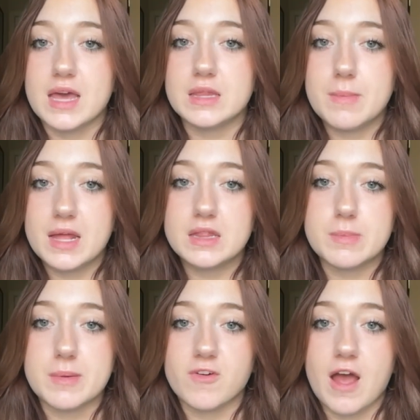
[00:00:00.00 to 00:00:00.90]
and the Man in the
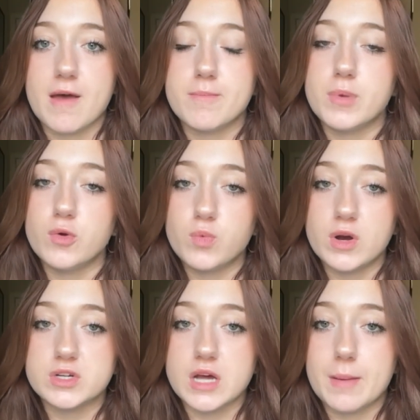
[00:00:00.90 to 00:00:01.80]
Beaver Hat both
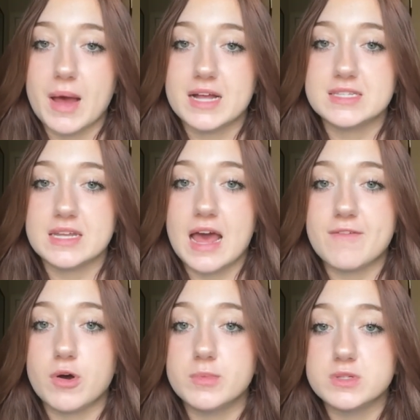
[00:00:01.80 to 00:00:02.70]
wear top hats and
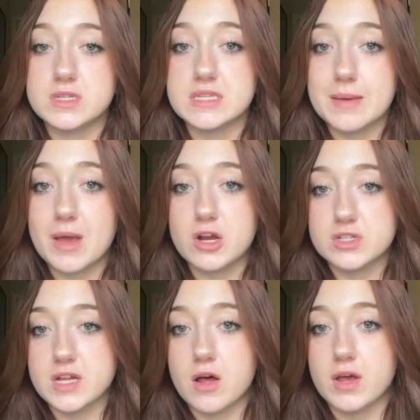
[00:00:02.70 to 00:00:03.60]
have almost the same
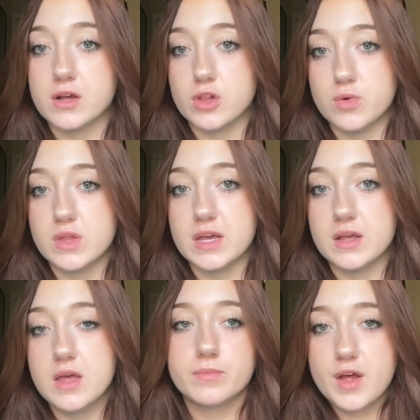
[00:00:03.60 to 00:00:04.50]
hairstyle and clothing.
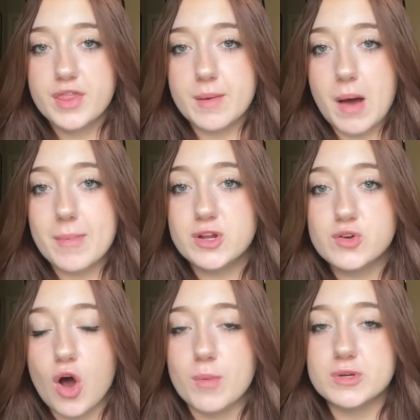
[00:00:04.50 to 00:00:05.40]
The Babadook
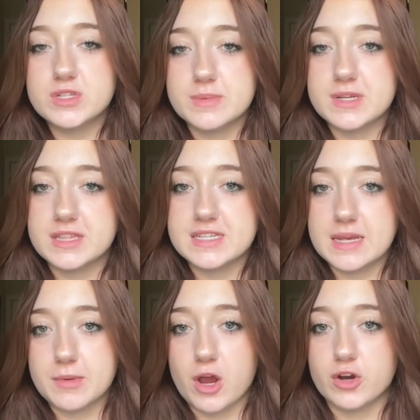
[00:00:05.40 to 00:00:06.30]
almost seems like the
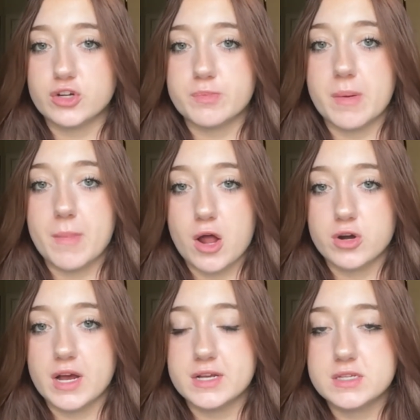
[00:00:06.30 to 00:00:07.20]
same character but
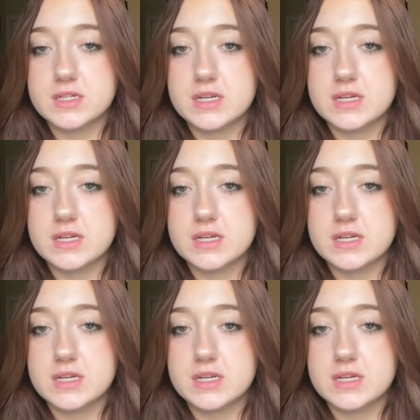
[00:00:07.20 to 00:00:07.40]
modernized.